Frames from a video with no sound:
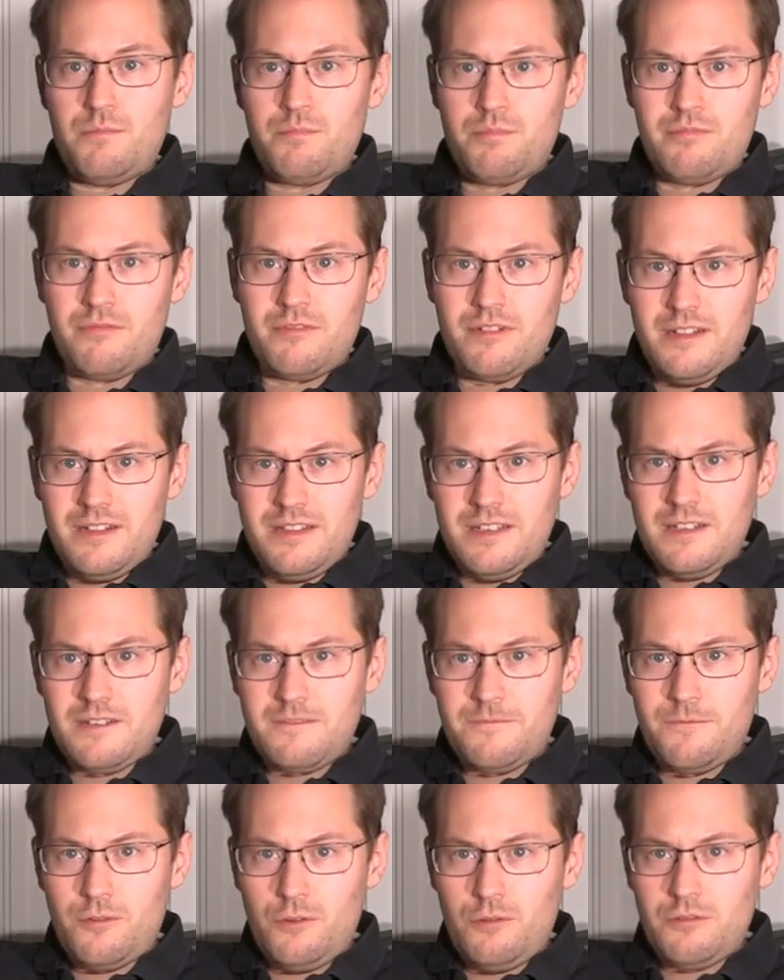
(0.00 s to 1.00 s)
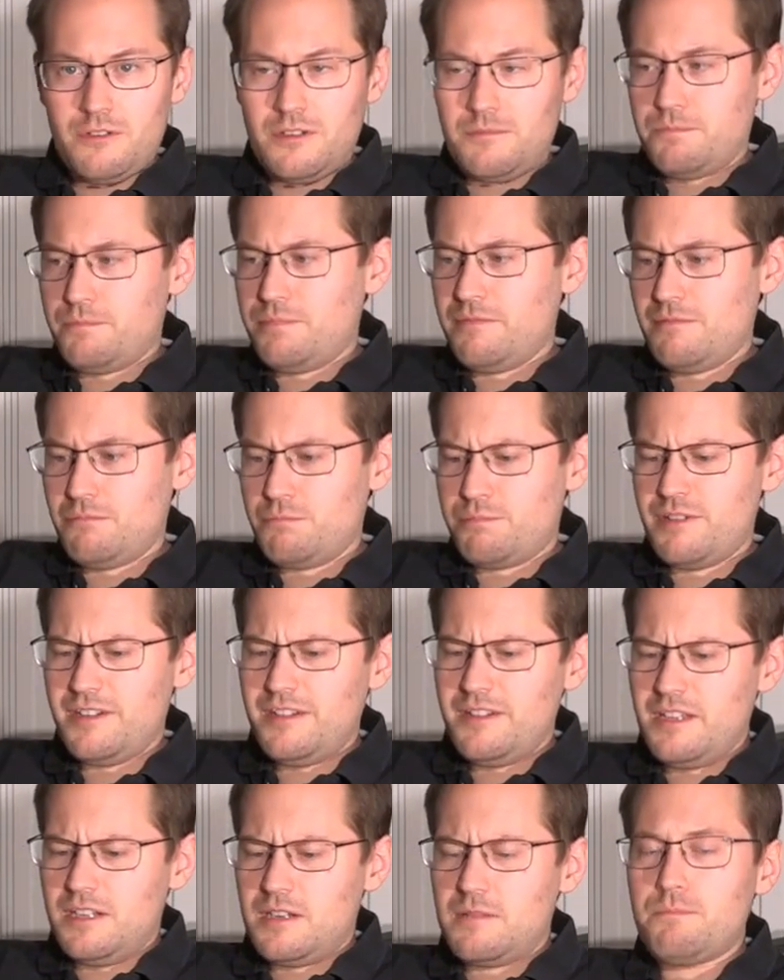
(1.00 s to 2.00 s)
brilliant folder,
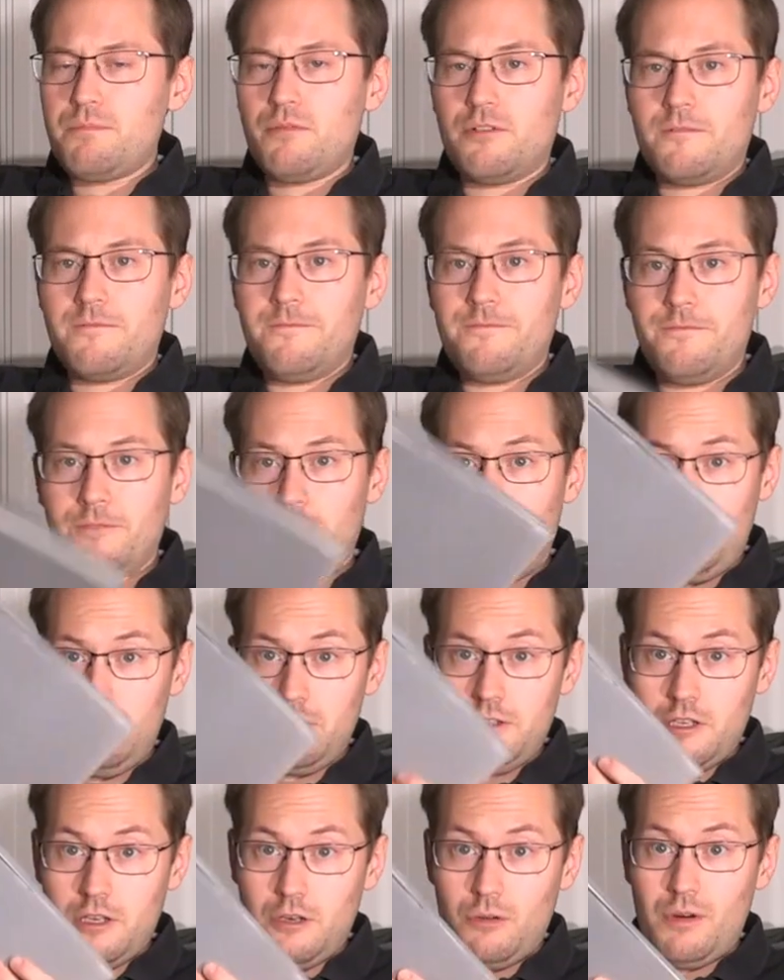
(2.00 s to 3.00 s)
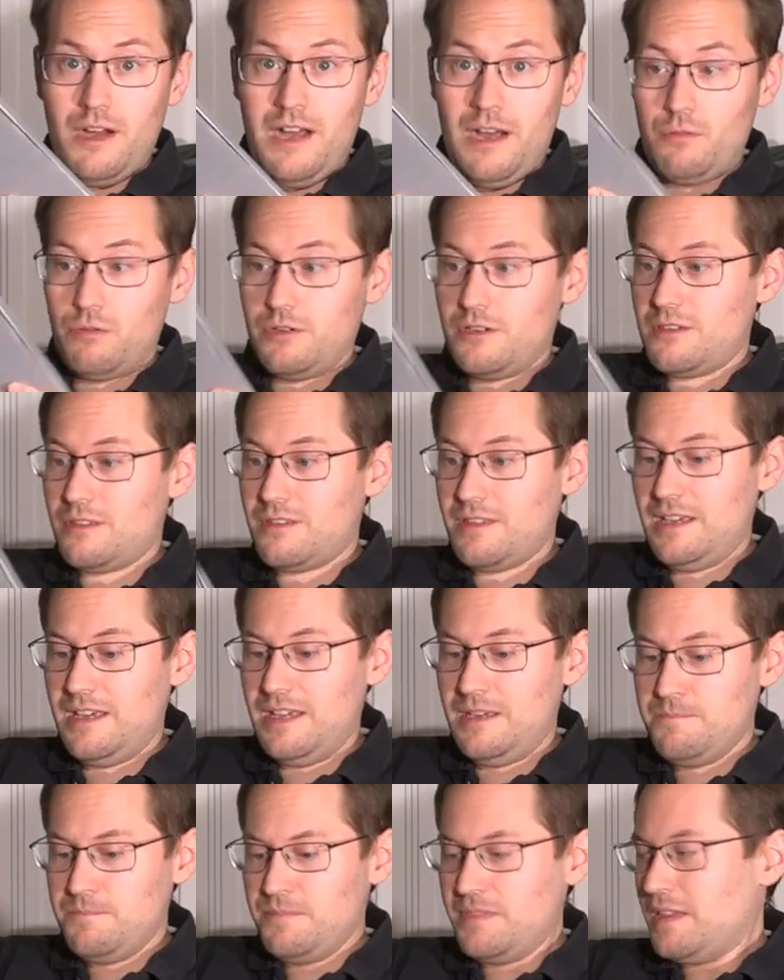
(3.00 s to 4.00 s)
brilliant portfolio, I would
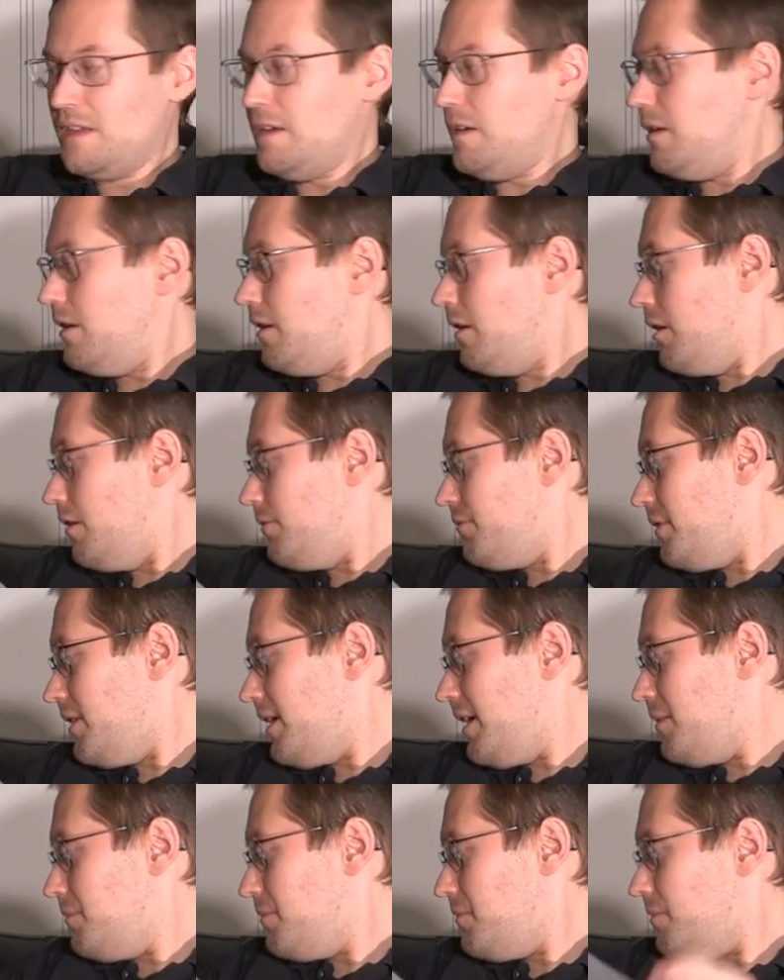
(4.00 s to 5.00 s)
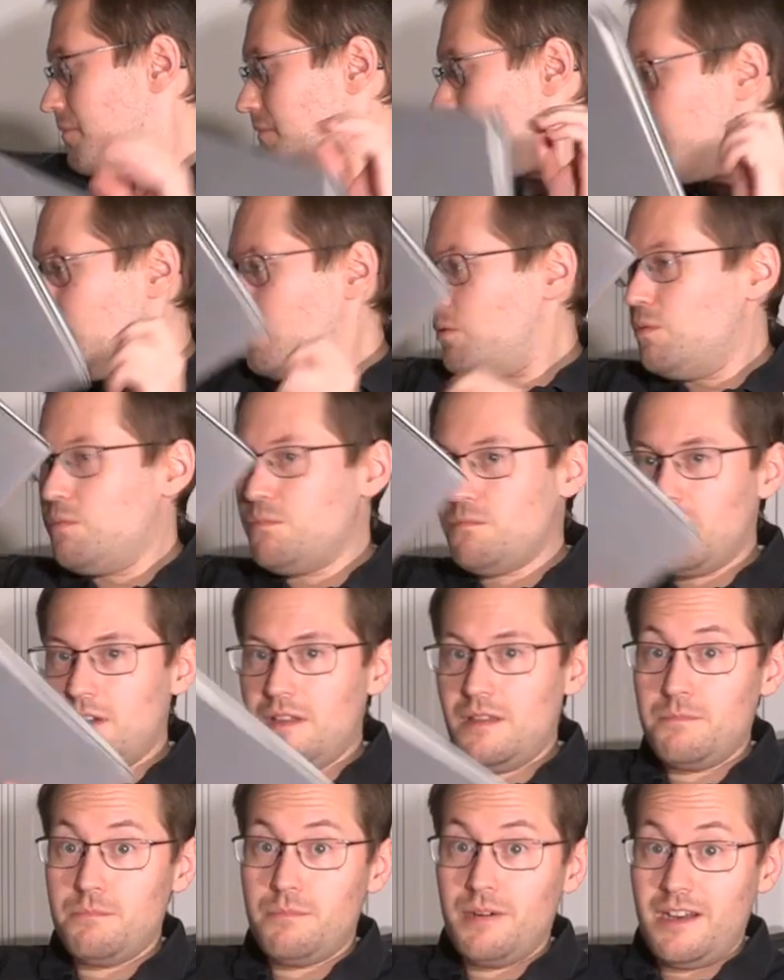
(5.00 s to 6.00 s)
say, of a
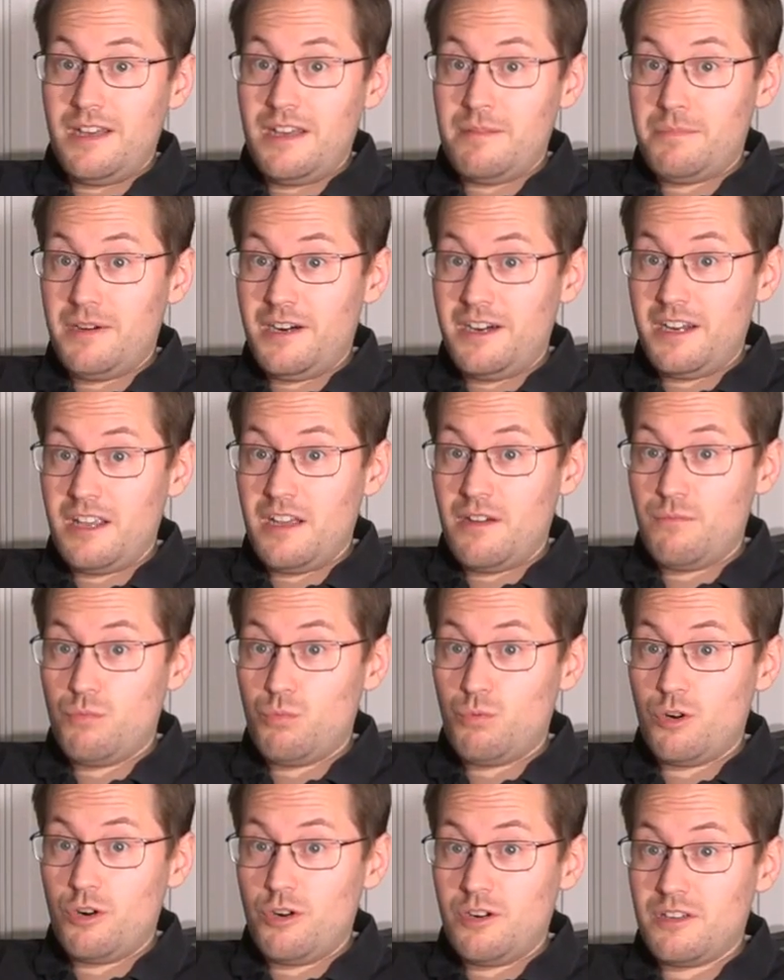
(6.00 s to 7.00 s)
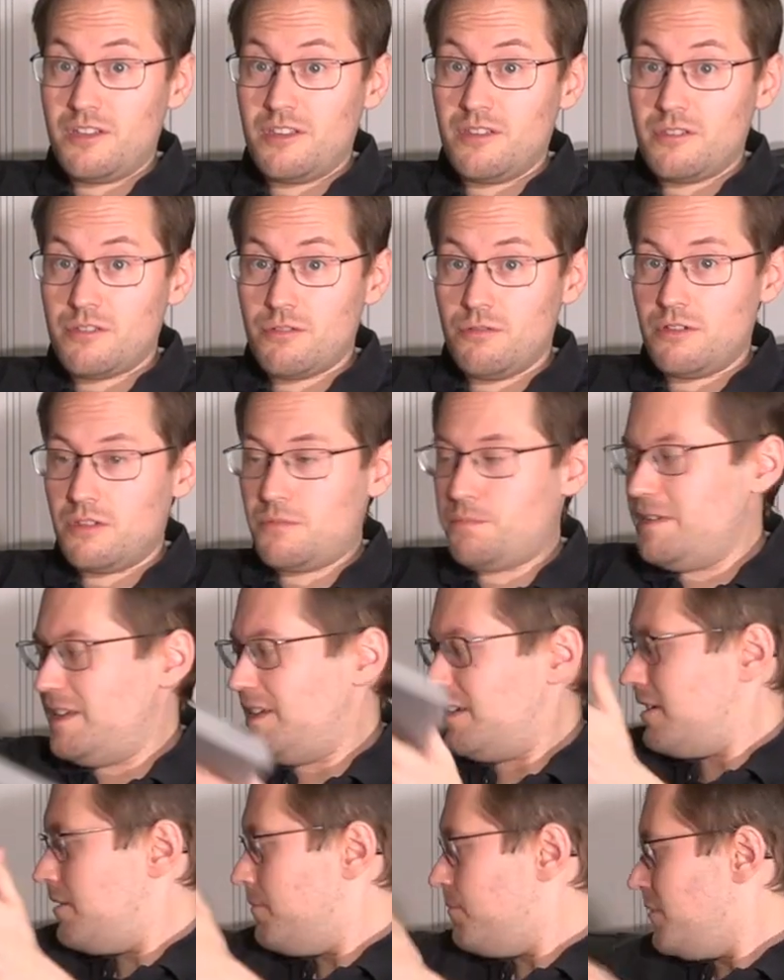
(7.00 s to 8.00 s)
body of work, so to
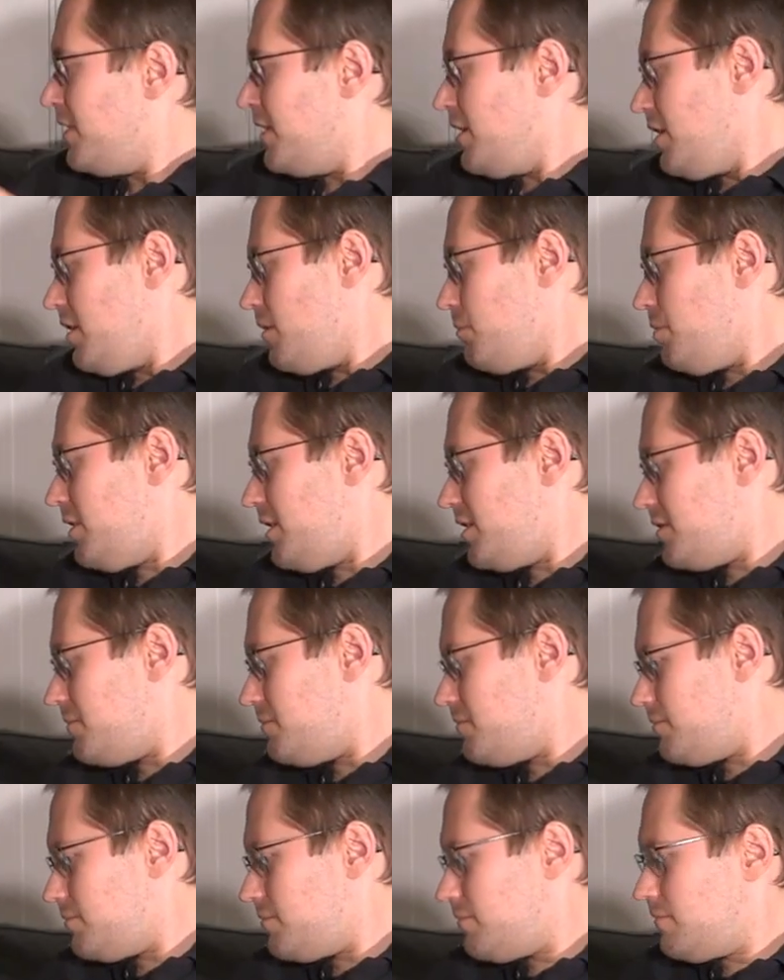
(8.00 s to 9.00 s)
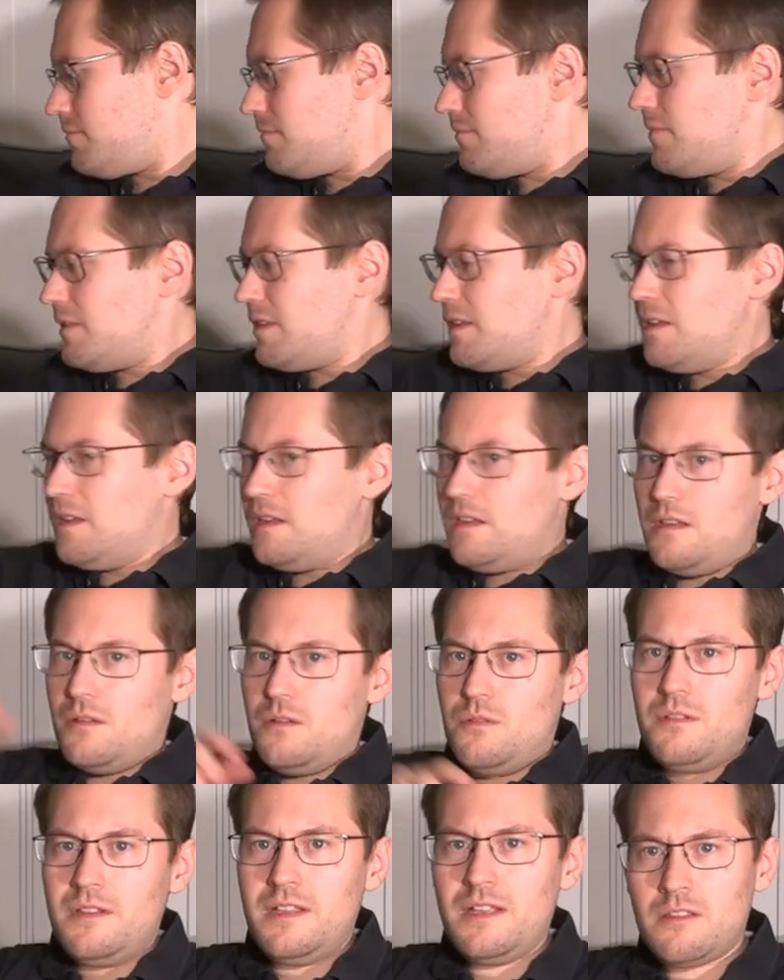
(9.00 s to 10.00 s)
speak. But
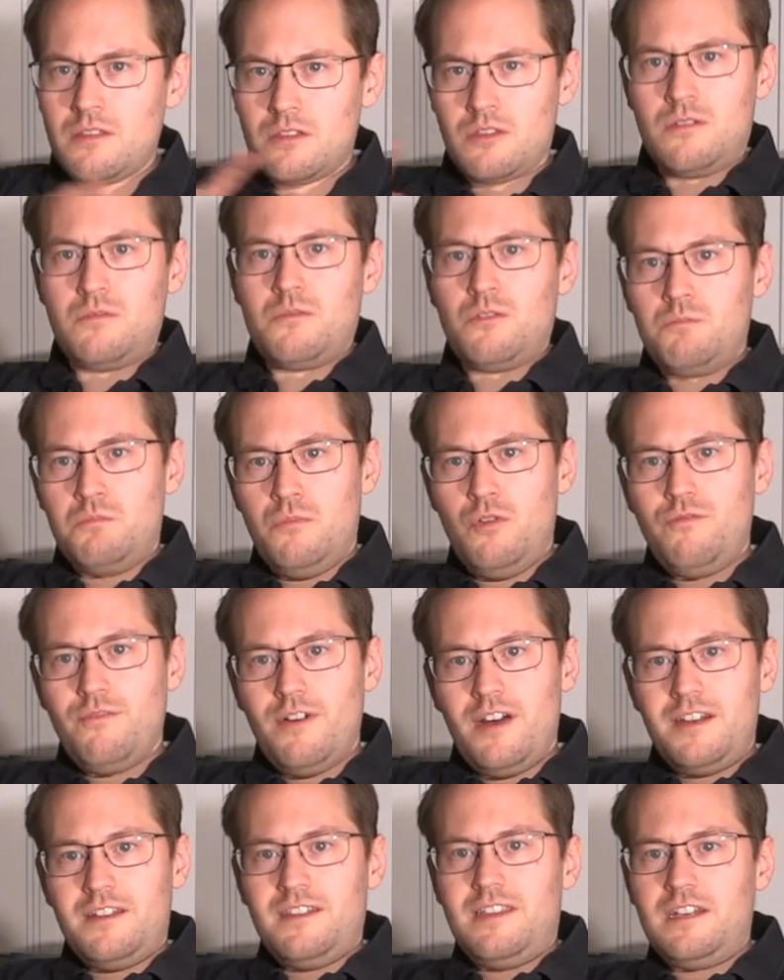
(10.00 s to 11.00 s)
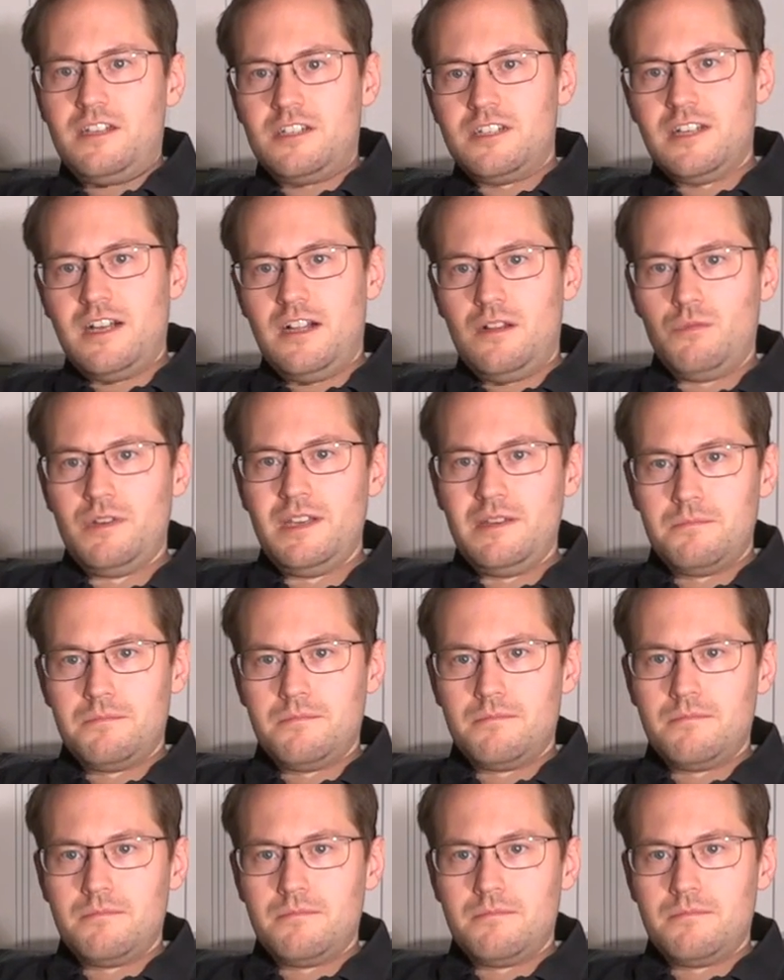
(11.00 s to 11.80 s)
let's move on then, shall we?